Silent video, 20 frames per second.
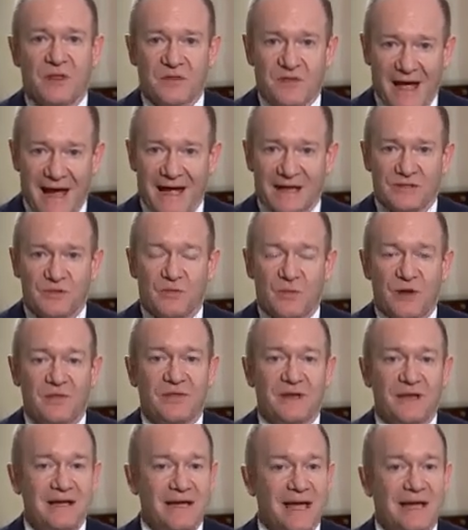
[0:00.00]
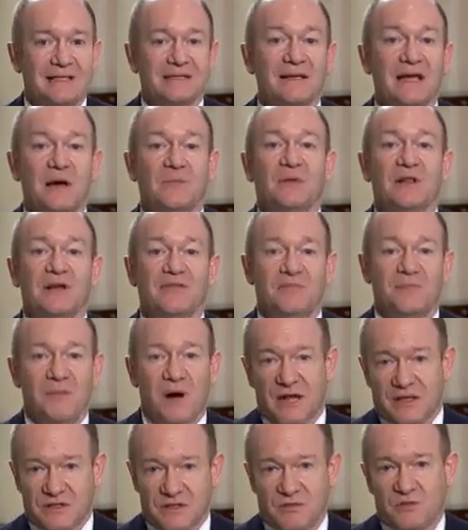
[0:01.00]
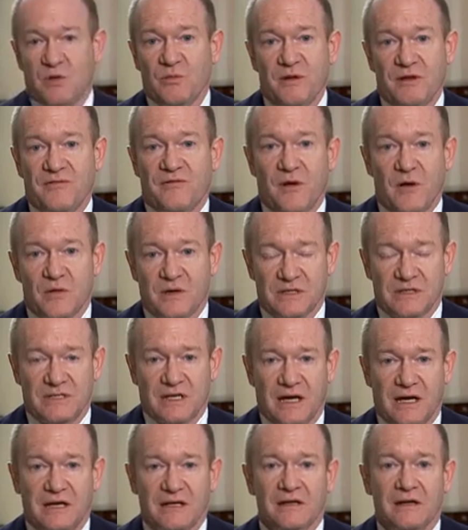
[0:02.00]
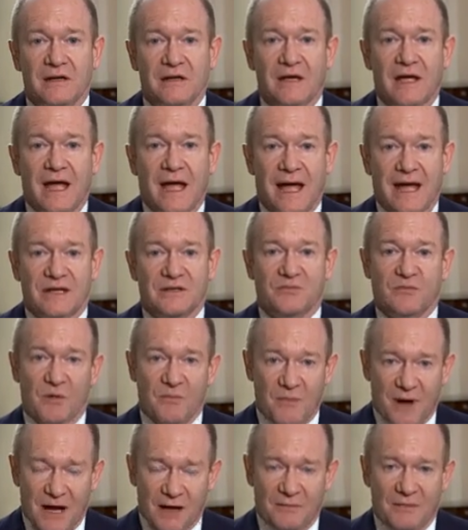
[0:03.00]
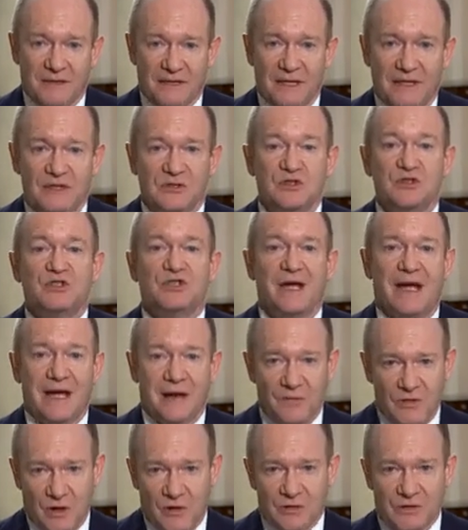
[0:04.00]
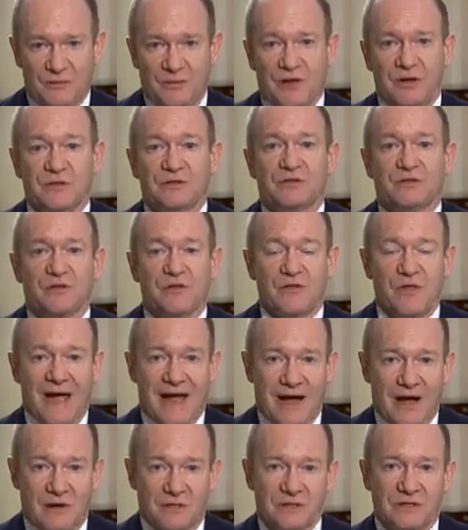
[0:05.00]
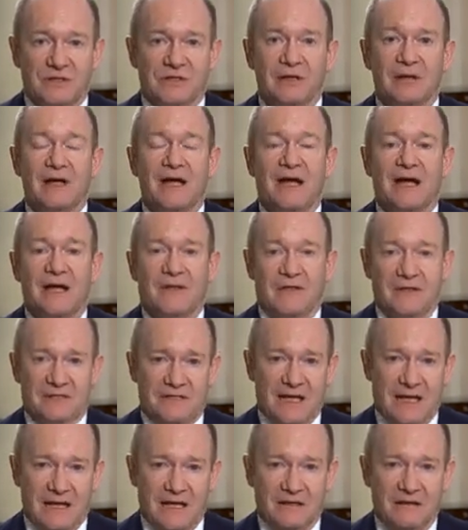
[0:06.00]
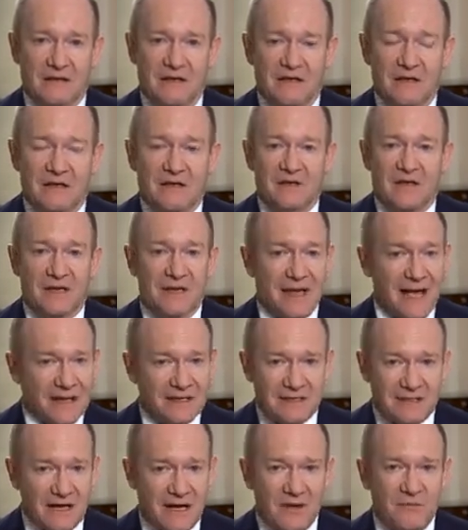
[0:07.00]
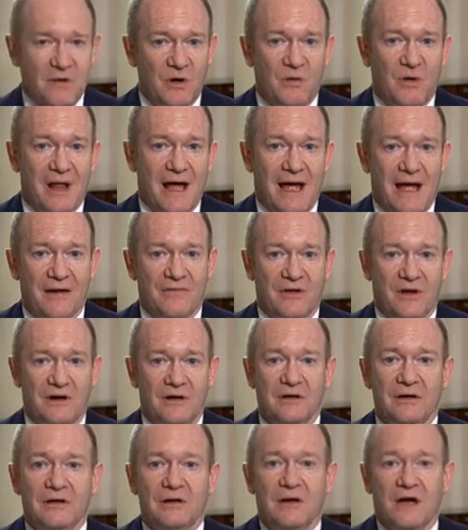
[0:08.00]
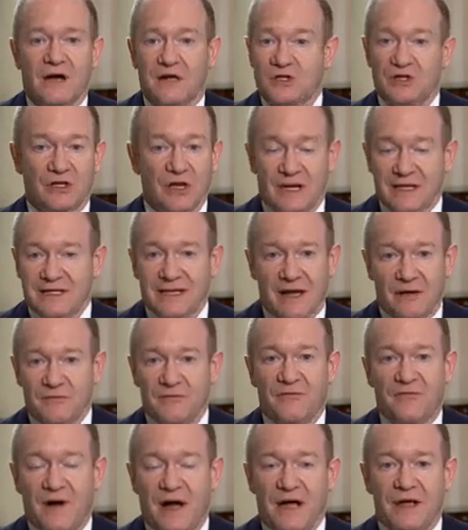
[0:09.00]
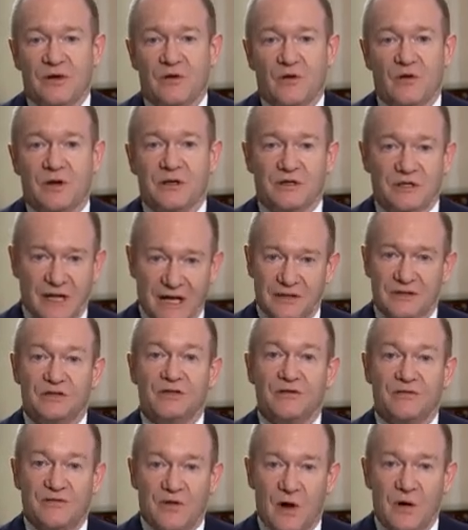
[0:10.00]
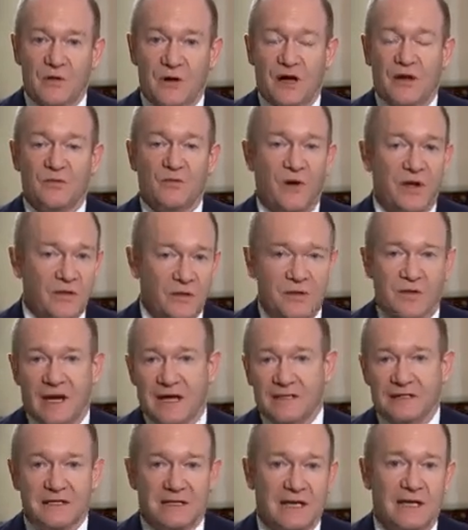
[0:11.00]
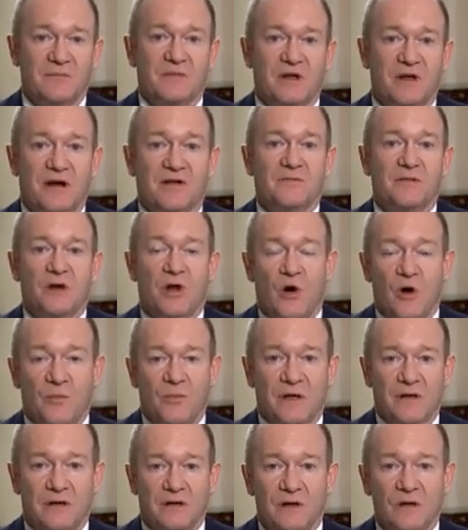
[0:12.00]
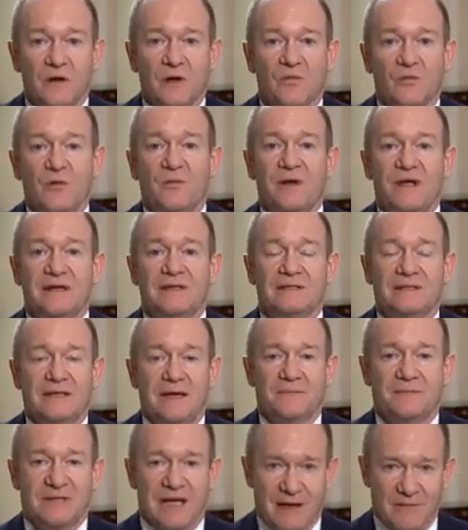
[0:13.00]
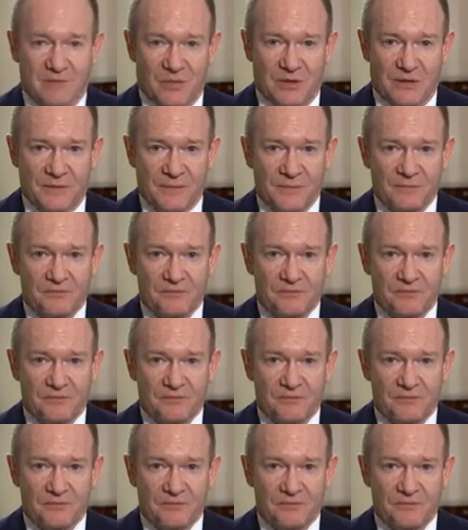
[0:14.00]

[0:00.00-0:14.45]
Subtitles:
That's what the next couple of months will be focused on as Republicans jam those bills through the House and the Senate. The next time we will have a shutdown fight or a chance to vote on whether or not to keep the government open will be in September.